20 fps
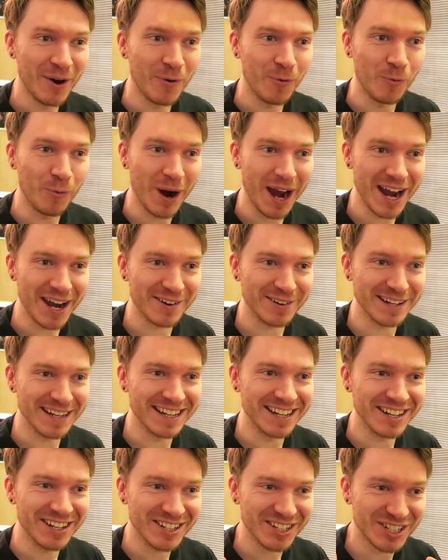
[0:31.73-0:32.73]

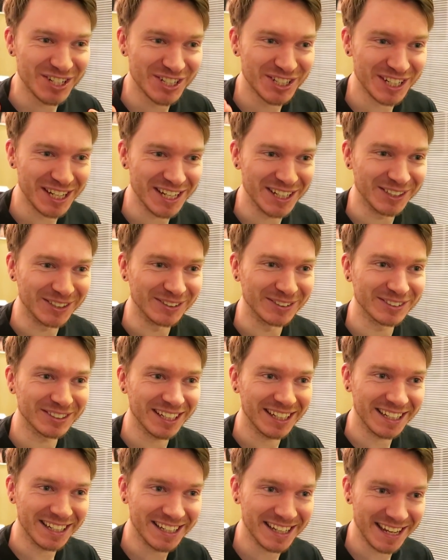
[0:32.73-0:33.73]
wearing
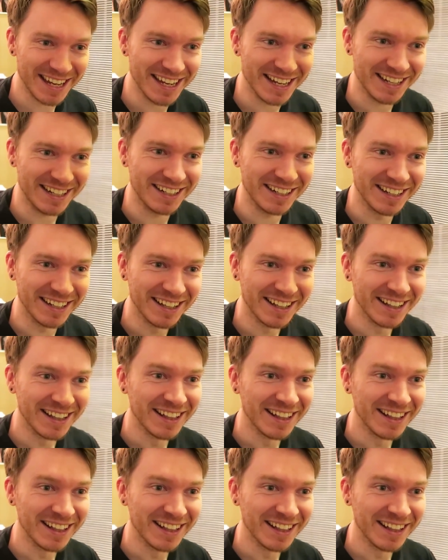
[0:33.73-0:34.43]
shield gear.